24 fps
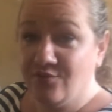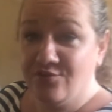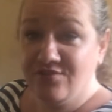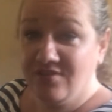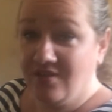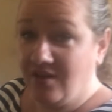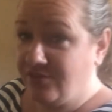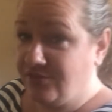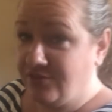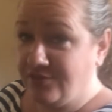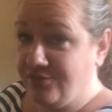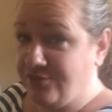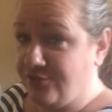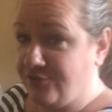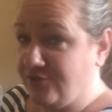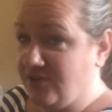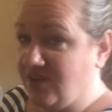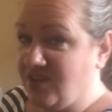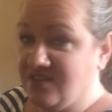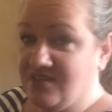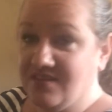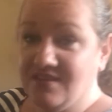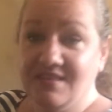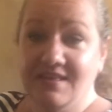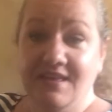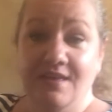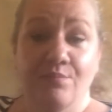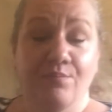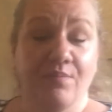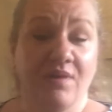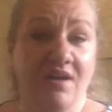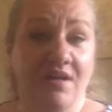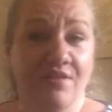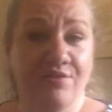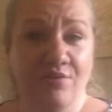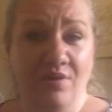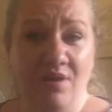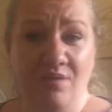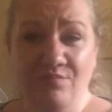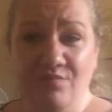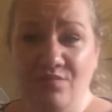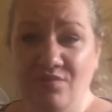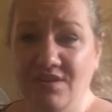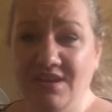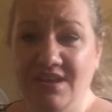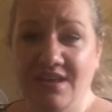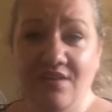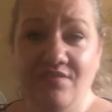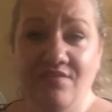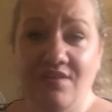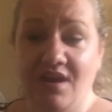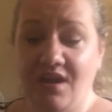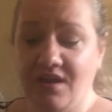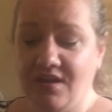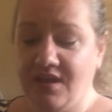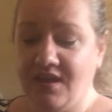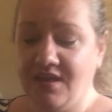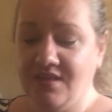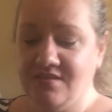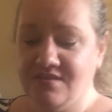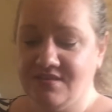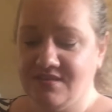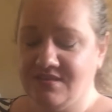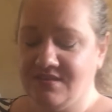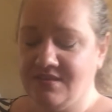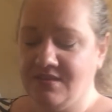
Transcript: nothing to it today, but I thought I'm going to give it a rest.